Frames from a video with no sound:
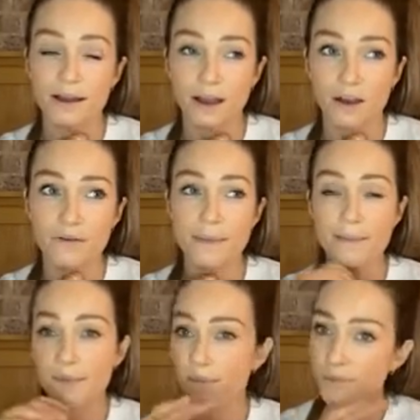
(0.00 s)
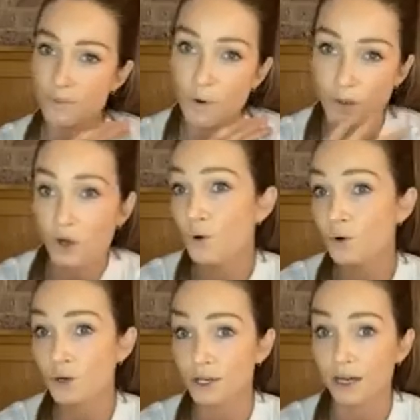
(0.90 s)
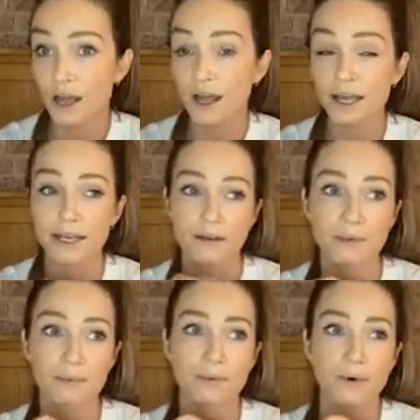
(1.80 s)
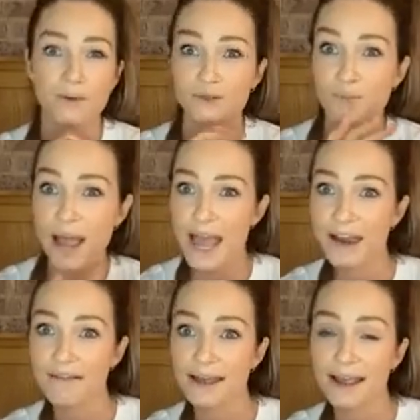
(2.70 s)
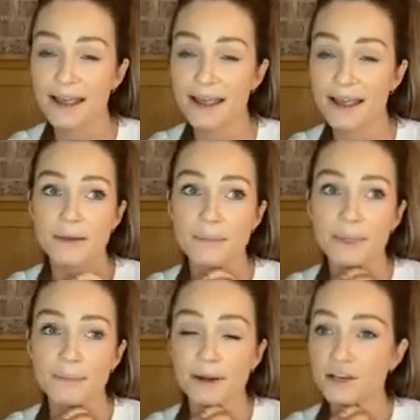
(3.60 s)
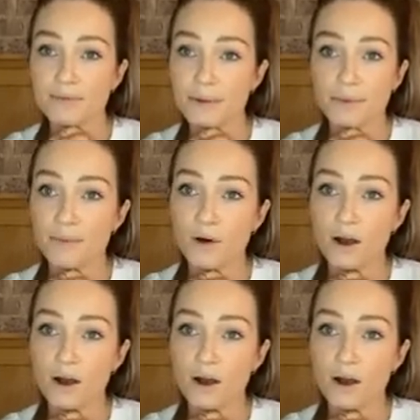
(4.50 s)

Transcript: I remember what the court looked like. I remember what I was wearing, but I don't remember